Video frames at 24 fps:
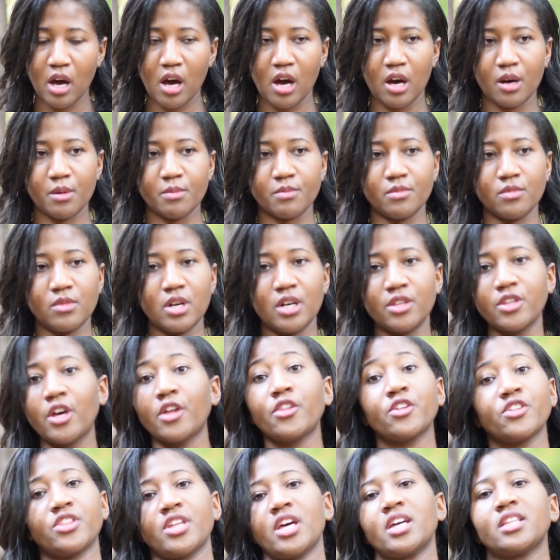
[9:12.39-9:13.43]

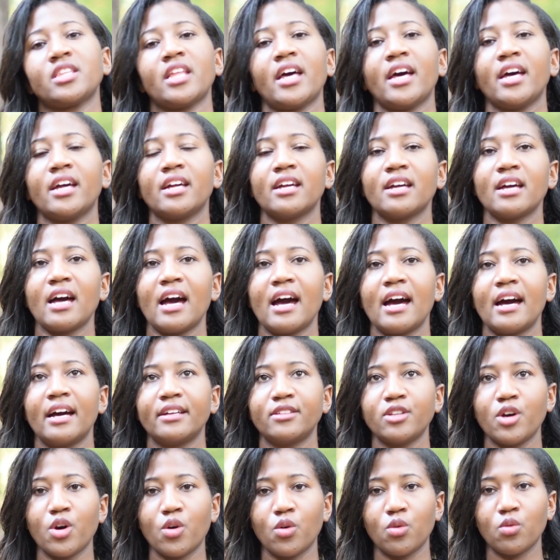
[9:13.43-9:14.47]
Another thing that
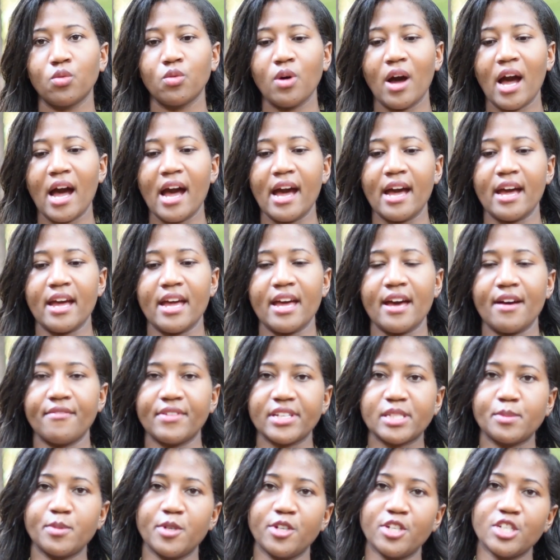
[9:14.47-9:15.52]
I know I
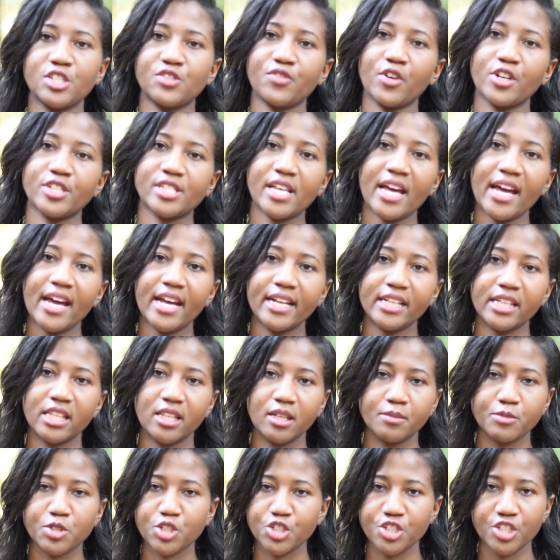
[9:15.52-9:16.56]
have experienced firsthand,
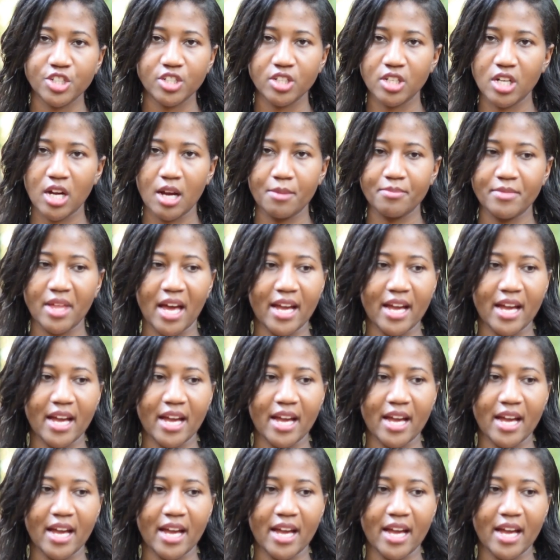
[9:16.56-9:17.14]
and I'm sure